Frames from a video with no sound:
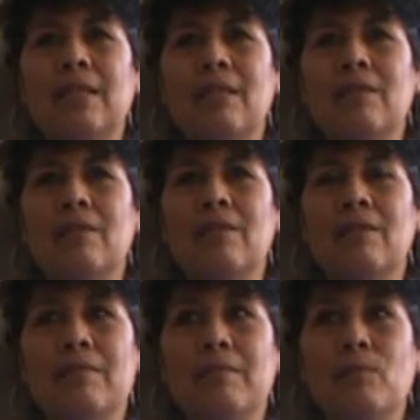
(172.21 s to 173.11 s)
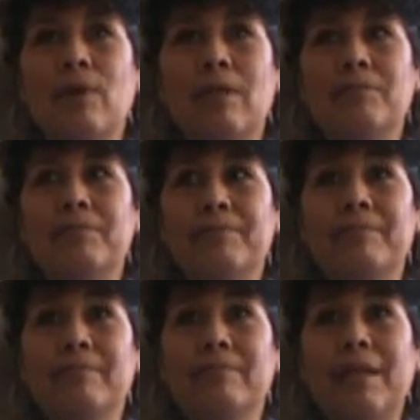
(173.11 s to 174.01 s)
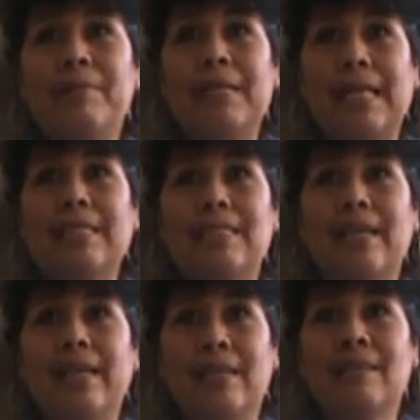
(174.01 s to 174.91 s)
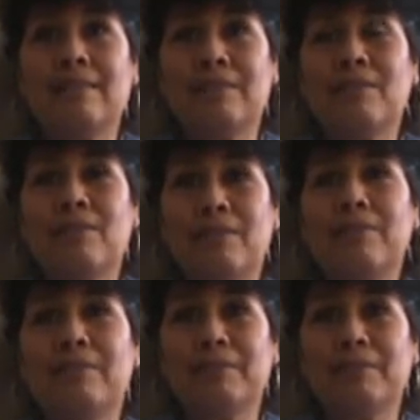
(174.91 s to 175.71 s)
Uh, well, maybe like ten, you know.